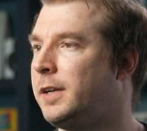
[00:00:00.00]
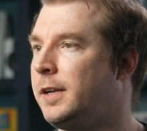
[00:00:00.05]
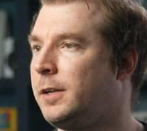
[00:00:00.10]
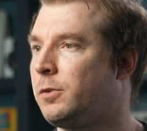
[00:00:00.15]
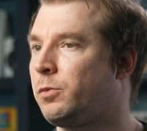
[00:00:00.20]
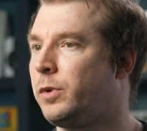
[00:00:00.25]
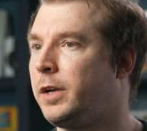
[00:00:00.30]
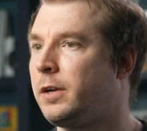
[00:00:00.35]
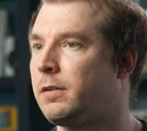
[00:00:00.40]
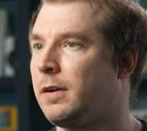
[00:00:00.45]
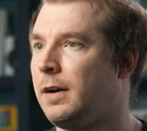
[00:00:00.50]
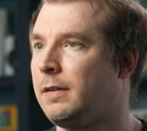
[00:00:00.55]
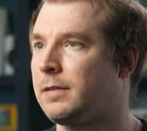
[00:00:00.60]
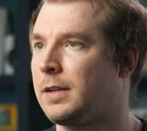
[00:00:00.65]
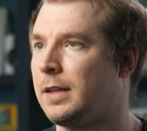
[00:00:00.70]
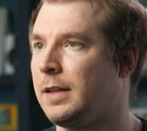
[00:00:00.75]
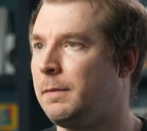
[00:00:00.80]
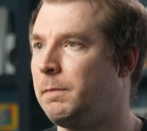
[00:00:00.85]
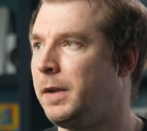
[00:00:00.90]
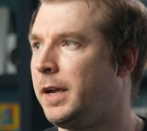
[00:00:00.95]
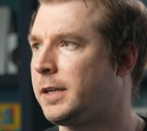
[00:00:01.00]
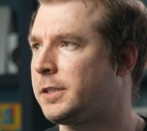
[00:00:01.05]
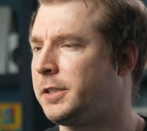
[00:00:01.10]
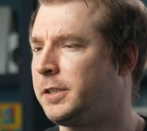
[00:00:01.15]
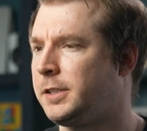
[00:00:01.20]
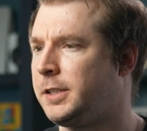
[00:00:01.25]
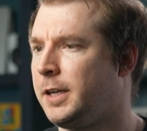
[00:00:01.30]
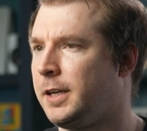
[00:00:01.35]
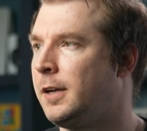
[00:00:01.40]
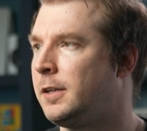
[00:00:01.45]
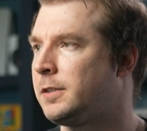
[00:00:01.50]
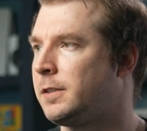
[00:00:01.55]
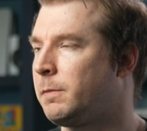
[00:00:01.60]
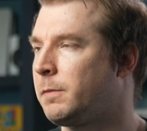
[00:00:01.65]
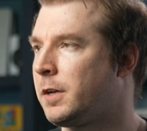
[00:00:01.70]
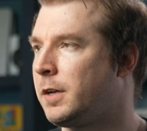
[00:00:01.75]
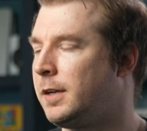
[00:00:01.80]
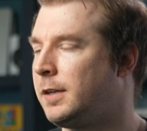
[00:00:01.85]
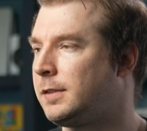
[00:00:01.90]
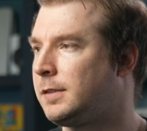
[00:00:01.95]
in Recraft. Let me actually check. So
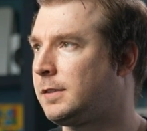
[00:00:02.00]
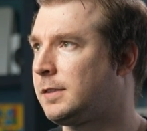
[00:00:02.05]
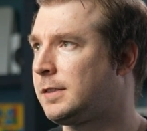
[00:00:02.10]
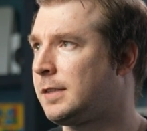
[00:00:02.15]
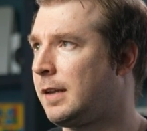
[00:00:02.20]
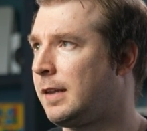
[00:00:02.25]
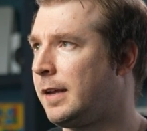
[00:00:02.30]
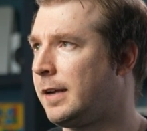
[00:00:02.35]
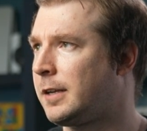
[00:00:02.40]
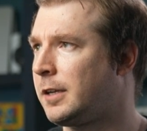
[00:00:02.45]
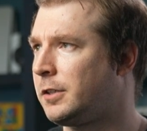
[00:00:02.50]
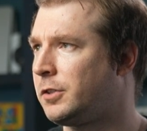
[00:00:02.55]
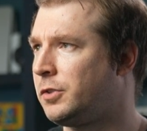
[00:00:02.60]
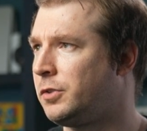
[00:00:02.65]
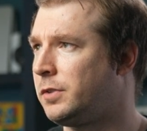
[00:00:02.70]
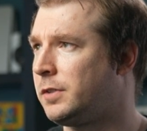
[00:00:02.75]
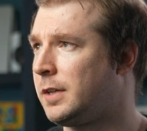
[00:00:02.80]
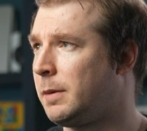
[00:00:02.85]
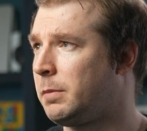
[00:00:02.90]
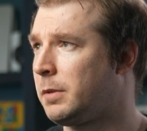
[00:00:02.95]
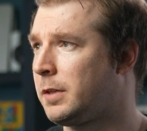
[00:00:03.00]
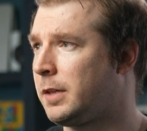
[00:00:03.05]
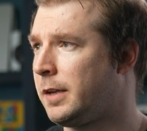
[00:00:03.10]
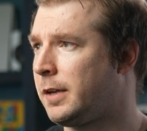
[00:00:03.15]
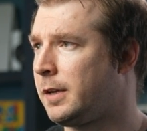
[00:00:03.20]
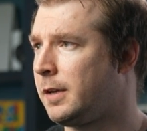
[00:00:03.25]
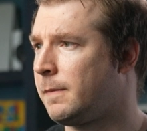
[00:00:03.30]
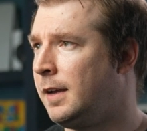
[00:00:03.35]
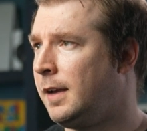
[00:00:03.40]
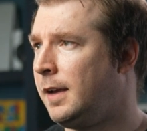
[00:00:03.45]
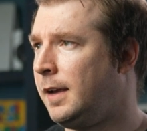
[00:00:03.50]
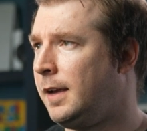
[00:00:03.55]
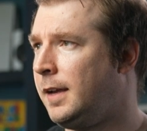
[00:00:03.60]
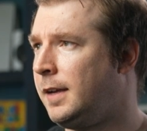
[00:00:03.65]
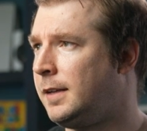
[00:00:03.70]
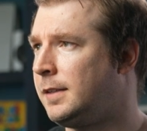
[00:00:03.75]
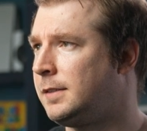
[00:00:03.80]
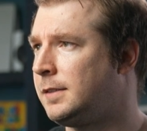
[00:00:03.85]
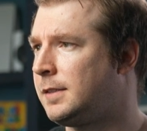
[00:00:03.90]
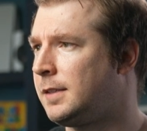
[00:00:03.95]
I'm gonna select it to double click it,
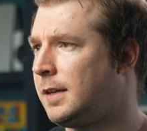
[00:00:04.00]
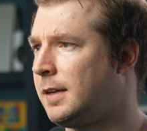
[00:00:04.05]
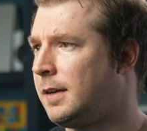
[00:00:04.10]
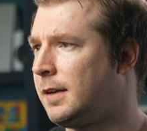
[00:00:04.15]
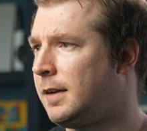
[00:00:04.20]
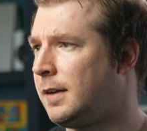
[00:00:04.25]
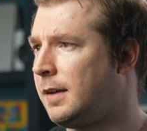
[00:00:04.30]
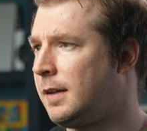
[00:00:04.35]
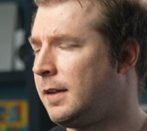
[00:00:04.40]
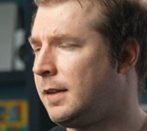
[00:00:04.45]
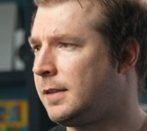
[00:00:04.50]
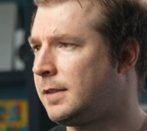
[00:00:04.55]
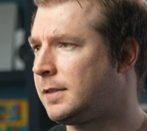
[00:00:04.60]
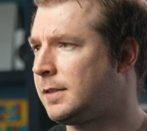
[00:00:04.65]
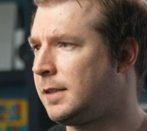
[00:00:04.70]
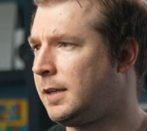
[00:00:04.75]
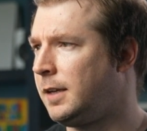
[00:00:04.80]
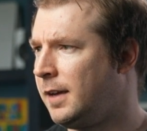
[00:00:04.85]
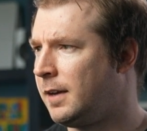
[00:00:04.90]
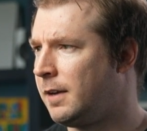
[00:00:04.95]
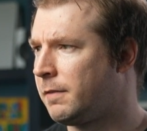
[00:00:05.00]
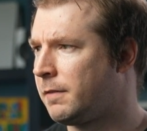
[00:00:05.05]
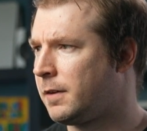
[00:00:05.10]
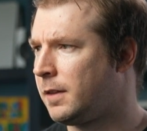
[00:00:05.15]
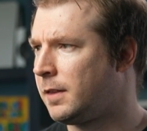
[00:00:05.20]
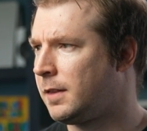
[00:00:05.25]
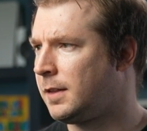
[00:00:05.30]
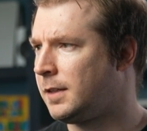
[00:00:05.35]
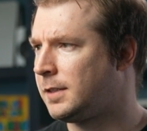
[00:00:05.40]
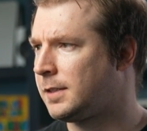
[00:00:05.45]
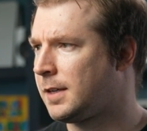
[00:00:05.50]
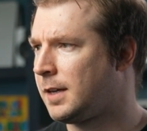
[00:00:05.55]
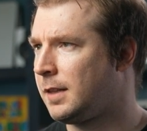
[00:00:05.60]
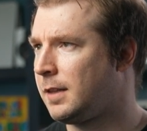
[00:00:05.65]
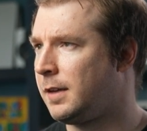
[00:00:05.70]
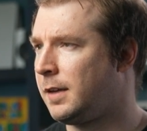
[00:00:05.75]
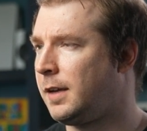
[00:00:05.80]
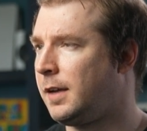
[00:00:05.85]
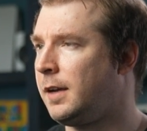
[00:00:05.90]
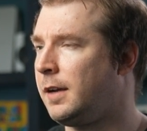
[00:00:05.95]
and uh, let's see. And I've got this
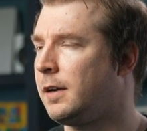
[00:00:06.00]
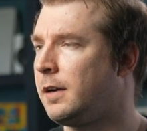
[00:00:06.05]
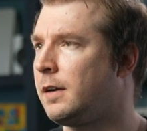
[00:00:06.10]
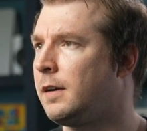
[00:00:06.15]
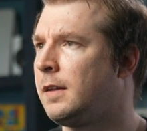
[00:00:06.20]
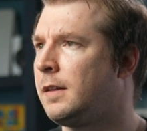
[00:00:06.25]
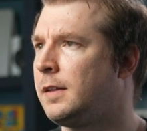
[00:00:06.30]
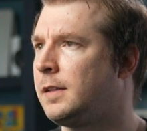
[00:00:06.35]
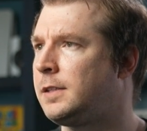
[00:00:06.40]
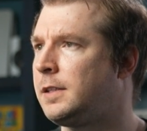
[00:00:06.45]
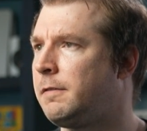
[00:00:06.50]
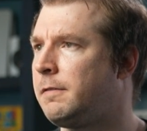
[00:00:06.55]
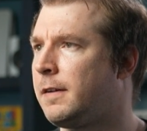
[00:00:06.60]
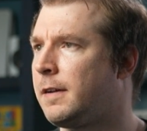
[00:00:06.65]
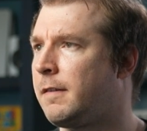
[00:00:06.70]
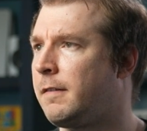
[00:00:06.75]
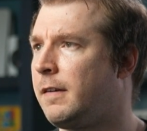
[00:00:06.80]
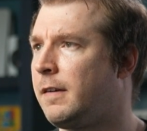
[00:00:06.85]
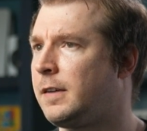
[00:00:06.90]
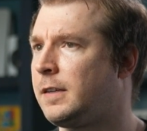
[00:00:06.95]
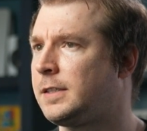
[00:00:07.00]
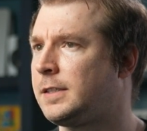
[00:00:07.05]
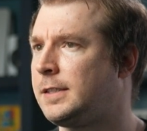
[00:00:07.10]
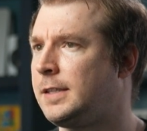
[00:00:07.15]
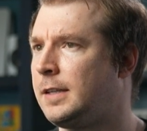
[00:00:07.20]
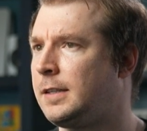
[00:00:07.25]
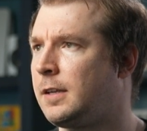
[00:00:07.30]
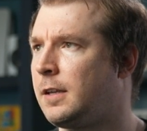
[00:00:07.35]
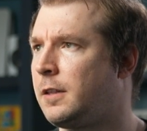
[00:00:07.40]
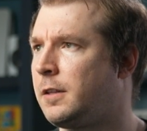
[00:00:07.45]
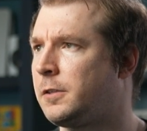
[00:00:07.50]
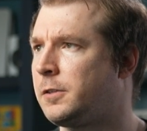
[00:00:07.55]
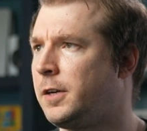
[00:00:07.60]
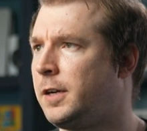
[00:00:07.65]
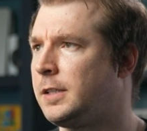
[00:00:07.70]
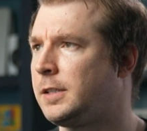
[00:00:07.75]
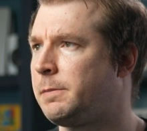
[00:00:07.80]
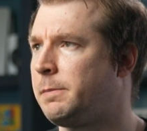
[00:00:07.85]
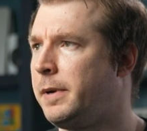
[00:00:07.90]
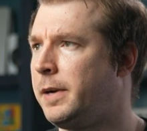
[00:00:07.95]
color here. Let's see if I set the
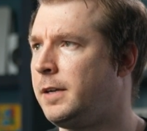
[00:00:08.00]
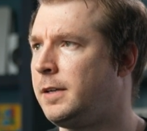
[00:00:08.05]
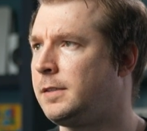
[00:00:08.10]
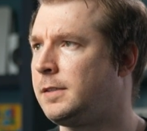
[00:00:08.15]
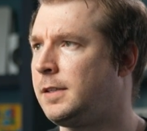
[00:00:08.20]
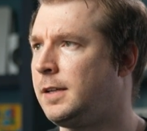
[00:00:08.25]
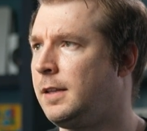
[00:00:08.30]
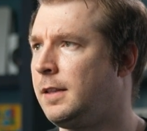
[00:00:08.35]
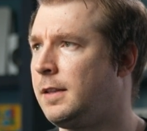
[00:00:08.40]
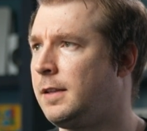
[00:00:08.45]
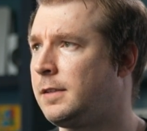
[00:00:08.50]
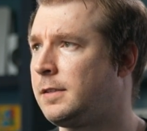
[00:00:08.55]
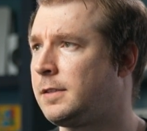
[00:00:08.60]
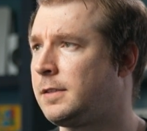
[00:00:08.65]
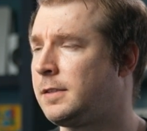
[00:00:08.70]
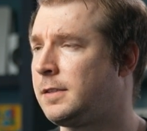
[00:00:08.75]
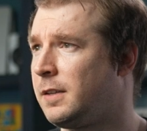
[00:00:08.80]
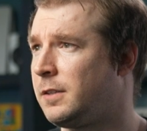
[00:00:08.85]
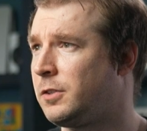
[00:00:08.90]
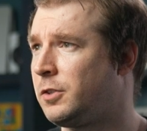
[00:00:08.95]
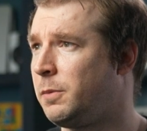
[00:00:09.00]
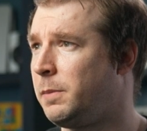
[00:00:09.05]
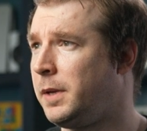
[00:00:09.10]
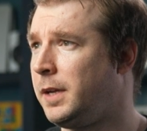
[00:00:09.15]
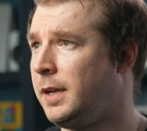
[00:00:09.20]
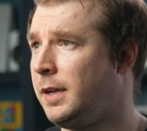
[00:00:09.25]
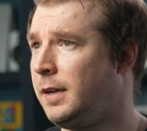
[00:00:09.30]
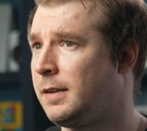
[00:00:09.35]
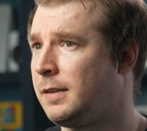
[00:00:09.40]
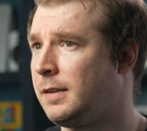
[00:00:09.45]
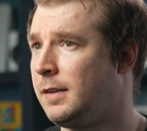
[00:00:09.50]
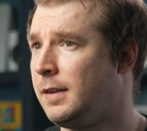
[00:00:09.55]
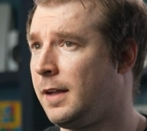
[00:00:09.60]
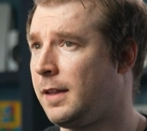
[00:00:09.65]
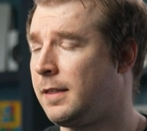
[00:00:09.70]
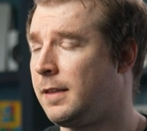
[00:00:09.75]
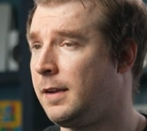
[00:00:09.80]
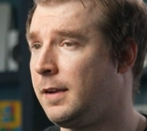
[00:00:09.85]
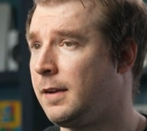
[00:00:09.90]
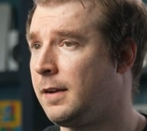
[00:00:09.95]
transparency this to be
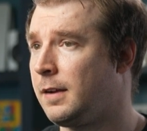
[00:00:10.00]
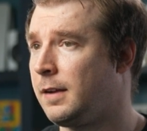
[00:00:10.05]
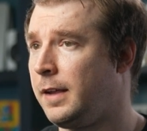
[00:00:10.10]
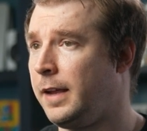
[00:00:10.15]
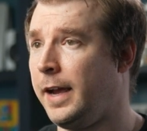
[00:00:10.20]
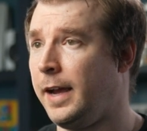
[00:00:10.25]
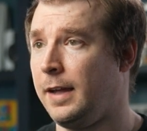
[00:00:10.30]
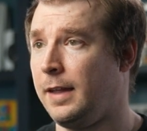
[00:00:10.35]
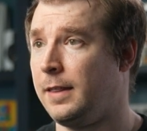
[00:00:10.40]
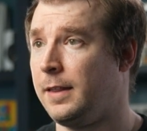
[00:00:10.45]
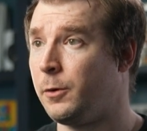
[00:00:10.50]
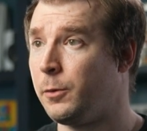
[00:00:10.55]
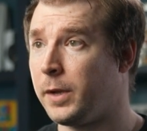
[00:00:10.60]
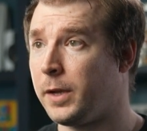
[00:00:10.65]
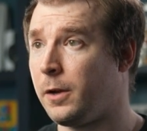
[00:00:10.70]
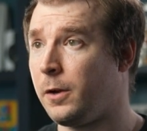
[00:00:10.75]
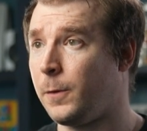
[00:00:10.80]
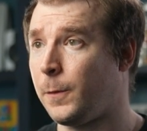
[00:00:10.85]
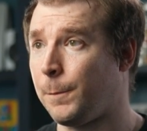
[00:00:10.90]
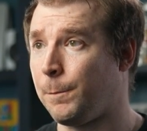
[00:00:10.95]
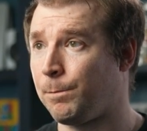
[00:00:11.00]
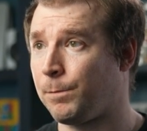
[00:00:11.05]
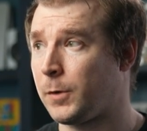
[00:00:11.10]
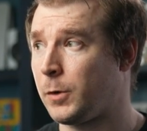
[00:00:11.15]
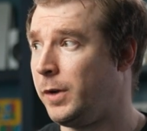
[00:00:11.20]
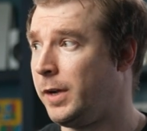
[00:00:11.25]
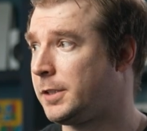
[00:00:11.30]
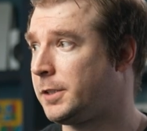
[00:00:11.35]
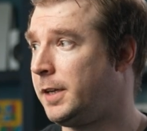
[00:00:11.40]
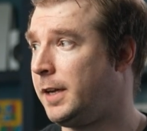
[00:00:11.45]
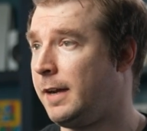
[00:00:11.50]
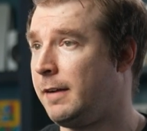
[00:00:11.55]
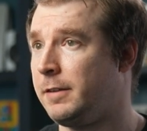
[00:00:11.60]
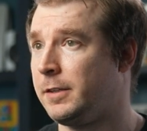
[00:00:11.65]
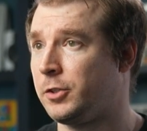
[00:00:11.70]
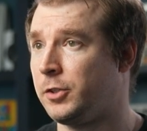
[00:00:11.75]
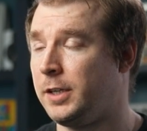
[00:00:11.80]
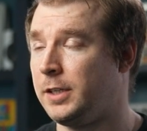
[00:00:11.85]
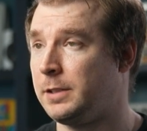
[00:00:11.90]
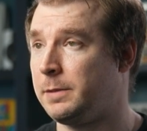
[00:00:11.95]
nothing. Yeah, there we go. We actually have a
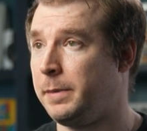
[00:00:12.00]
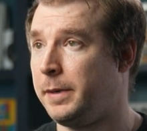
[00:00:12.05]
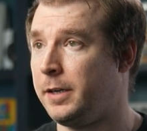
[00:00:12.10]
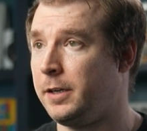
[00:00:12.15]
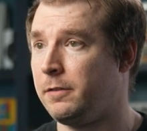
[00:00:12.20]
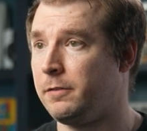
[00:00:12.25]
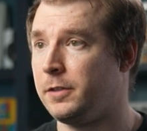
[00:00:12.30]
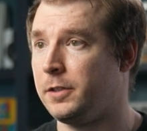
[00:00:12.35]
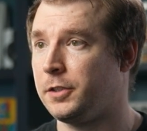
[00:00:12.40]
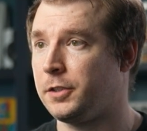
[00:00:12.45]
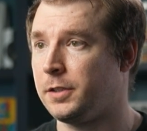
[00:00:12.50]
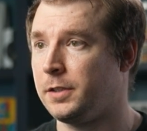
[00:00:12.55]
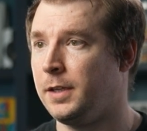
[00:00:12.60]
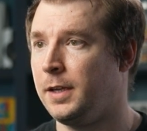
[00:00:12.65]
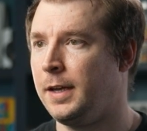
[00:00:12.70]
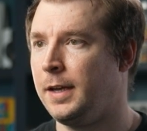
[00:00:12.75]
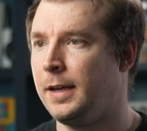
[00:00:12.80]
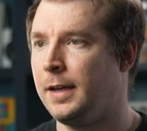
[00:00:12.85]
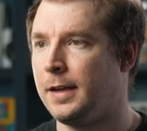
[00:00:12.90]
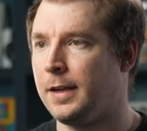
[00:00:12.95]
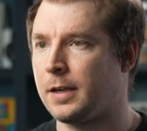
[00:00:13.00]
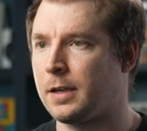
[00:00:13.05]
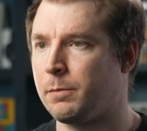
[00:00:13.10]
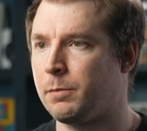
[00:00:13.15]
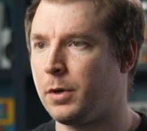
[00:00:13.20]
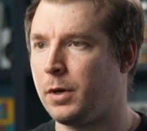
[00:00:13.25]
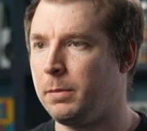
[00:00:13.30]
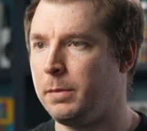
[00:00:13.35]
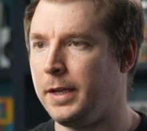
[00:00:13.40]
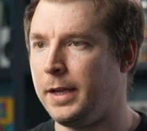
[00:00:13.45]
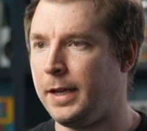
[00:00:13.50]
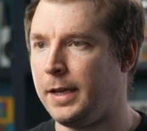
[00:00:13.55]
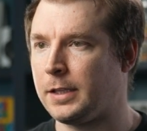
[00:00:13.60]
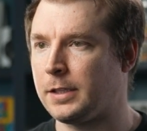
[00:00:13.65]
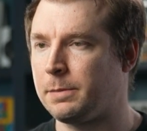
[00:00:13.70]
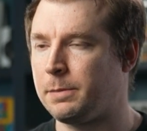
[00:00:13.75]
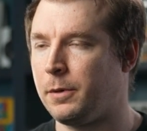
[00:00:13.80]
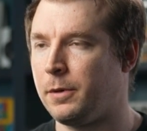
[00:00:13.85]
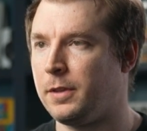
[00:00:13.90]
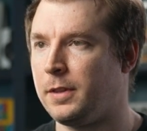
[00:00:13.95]
transparent version. I could probably
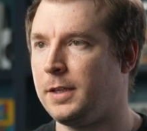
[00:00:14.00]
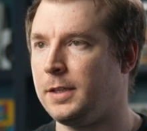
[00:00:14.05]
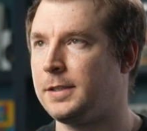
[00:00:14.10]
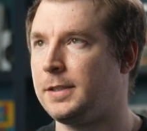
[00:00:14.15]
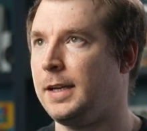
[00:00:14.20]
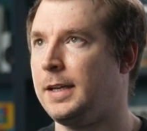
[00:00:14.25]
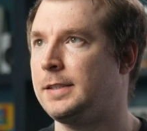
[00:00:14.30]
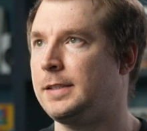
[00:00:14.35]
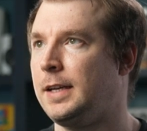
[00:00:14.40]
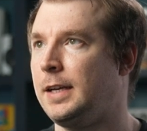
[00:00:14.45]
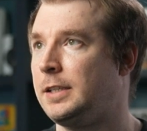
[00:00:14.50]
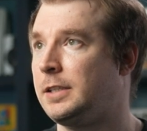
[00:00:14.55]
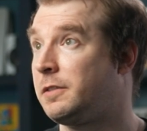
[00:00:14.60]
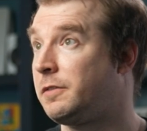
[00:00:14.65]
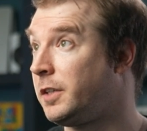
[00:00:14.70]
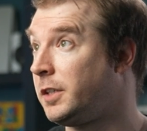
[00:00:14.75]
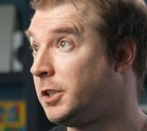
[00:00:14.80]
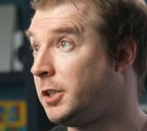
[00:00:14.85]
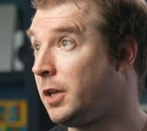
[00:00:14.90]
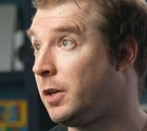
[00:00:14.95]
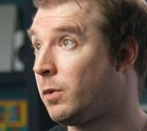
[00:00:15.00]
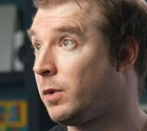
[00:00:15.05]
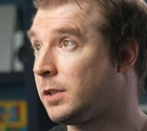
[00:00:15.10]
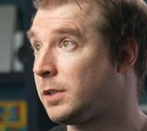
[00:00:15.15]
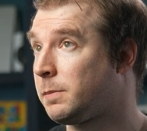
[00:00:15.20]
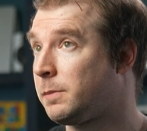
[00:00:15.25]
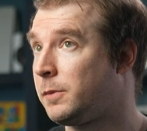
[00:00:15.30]
export this as S V G once